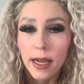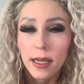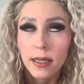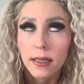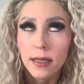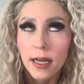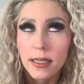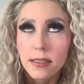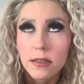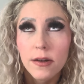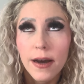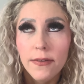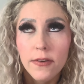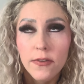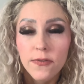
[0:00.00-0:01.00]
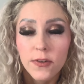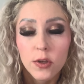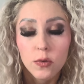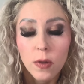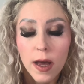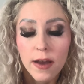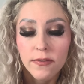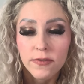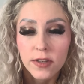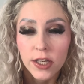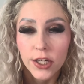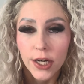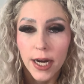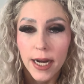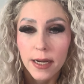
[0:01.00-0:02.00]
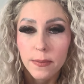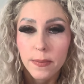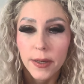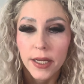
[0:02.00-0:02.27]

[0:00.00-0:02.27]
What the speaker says: and I still have a few left to grade,